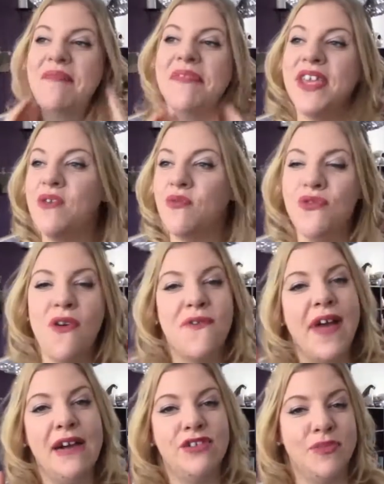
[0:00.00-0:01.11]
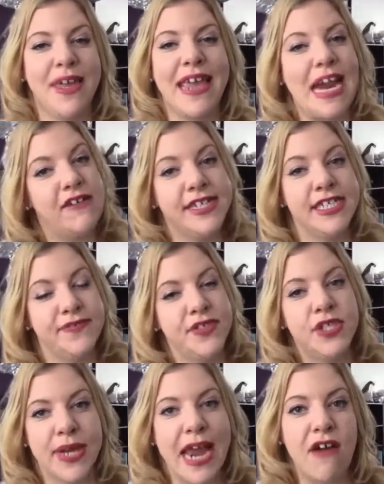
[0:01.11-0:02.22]
You will not fail to meet characters if you do
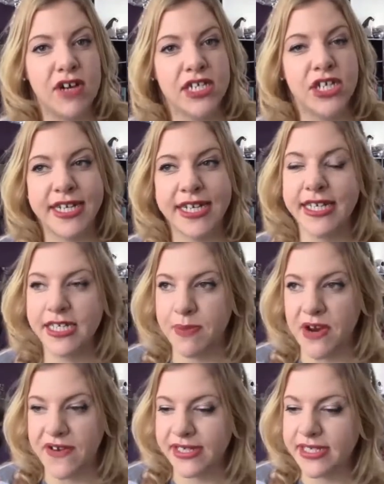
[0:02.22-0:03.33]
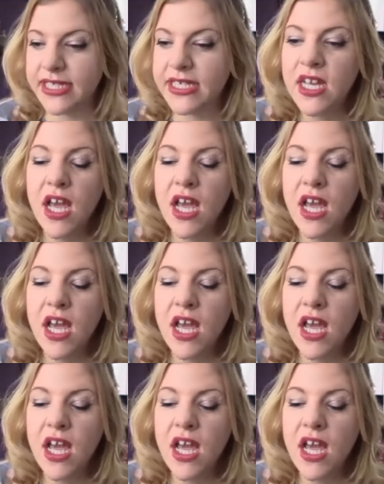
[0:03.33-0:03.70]
a character dining experience.